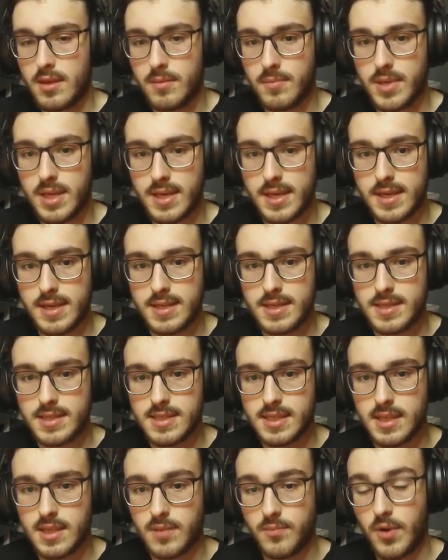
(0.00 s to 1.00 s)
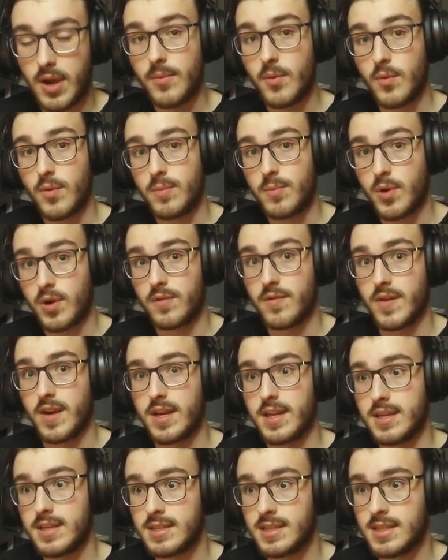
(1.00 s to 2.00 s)
because the problem with border
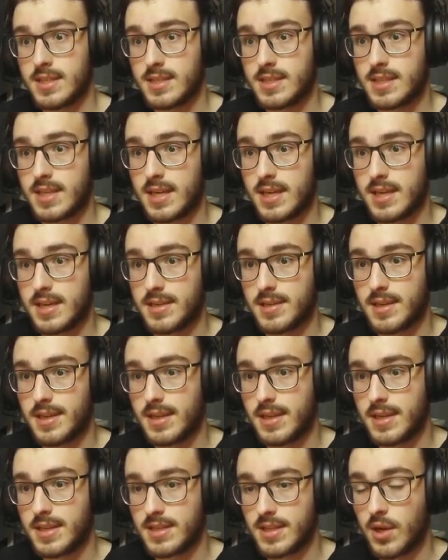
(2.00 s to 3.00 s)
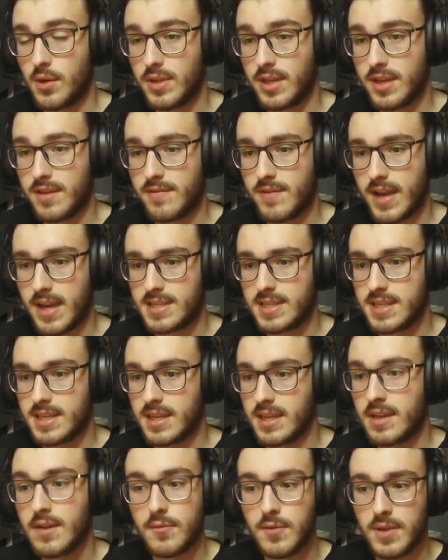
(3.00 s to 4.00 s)
radius is that it it's only
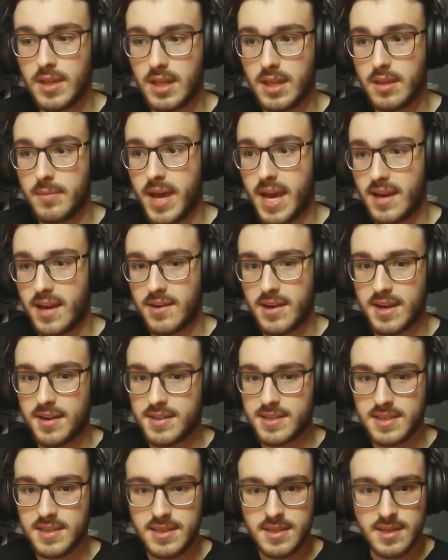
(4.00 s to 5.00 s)
affecting really the background.